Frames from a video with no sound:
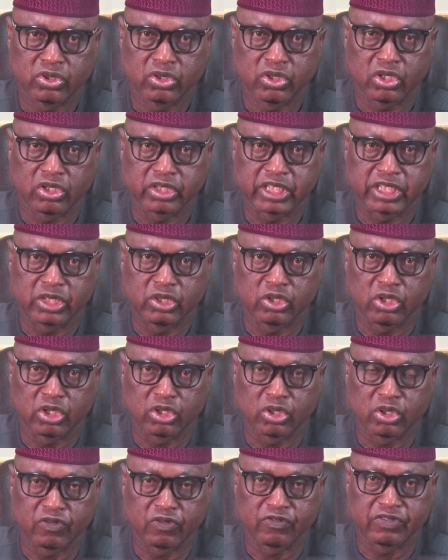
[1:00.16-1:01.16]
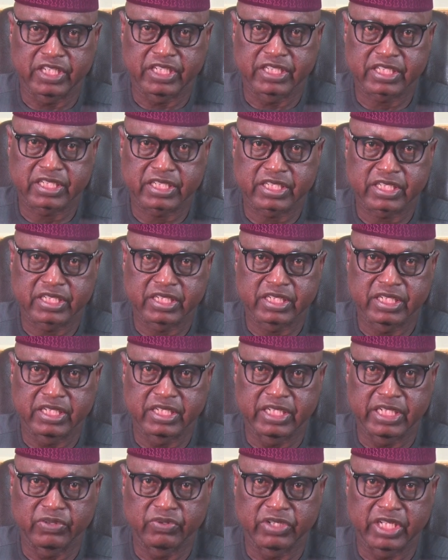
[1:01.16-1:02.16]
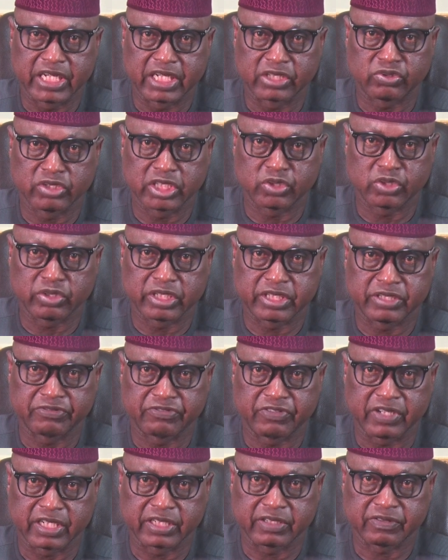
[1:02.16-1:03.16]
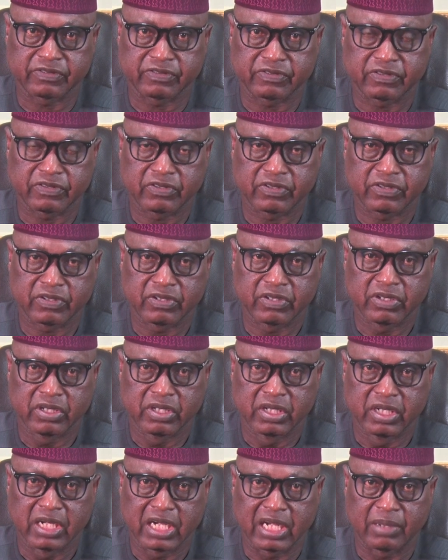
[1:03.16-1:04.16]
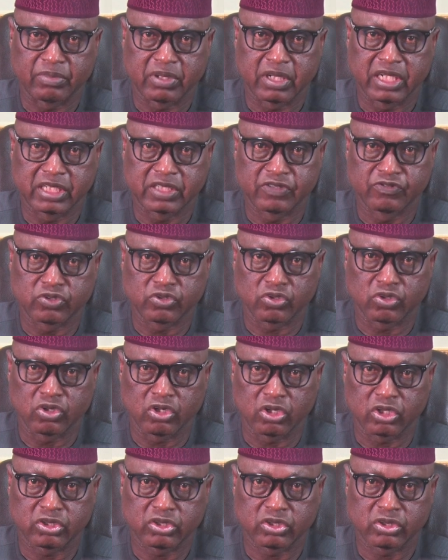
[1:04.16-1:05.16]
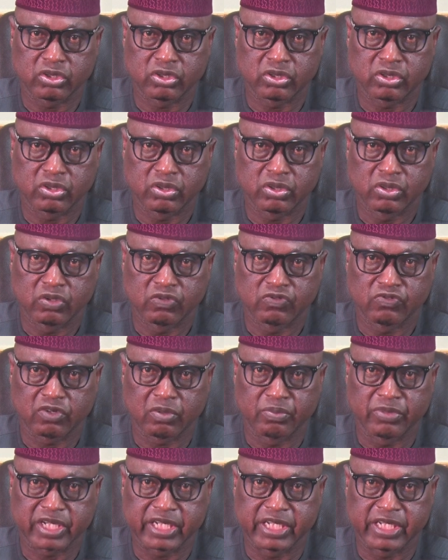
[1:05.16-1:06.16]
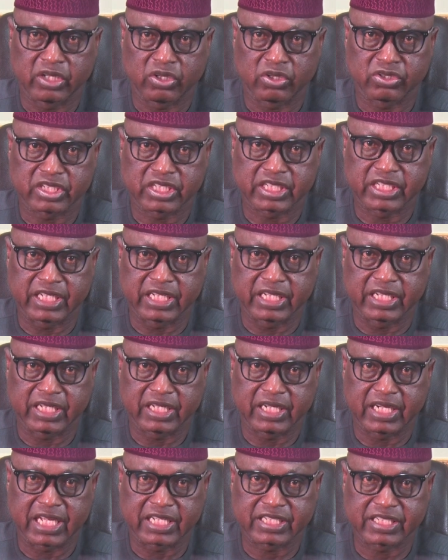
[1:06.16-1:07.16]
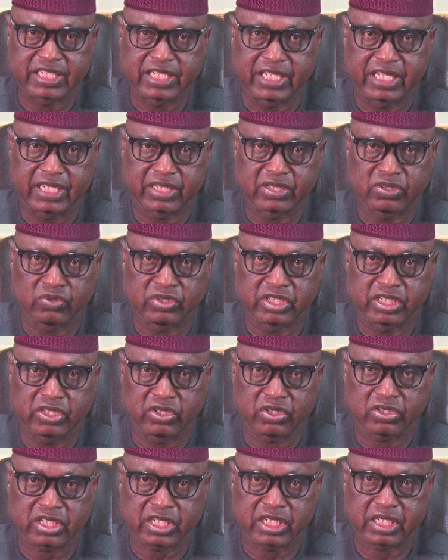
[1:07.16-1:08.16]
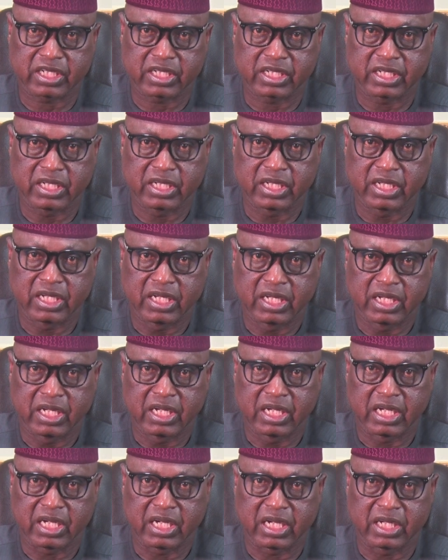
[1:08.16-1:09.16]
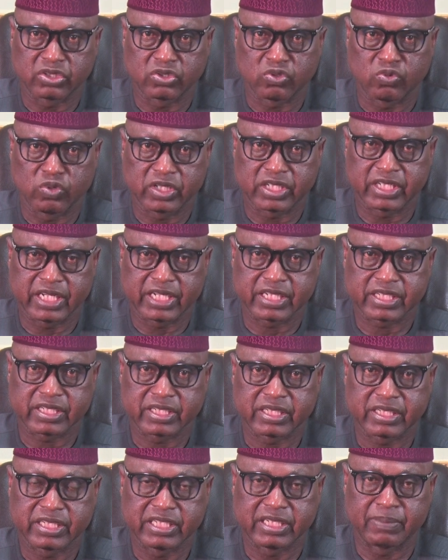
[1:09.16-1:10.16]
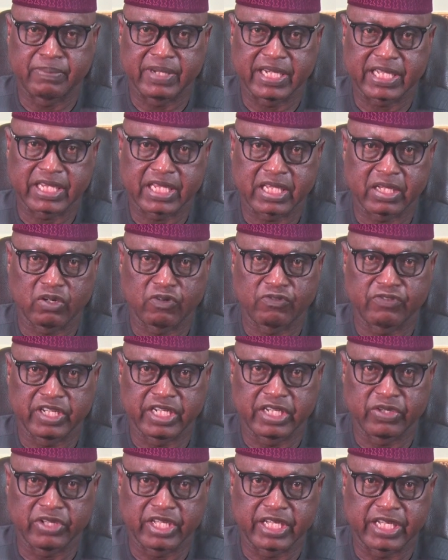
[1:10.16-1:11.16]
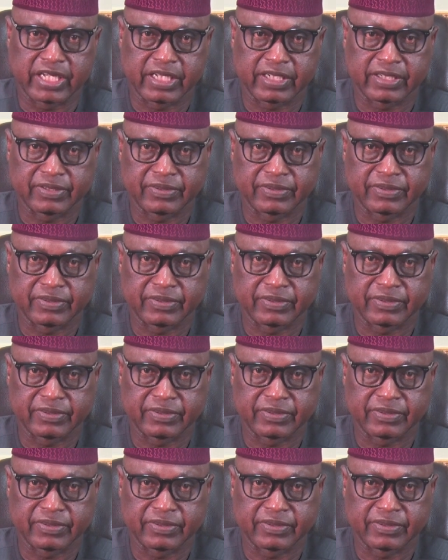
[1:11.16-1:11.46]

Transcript: on the dawn of this new year 2025. I'm grateful to God for making us see last year to its dusk and to witness the birth of a new year.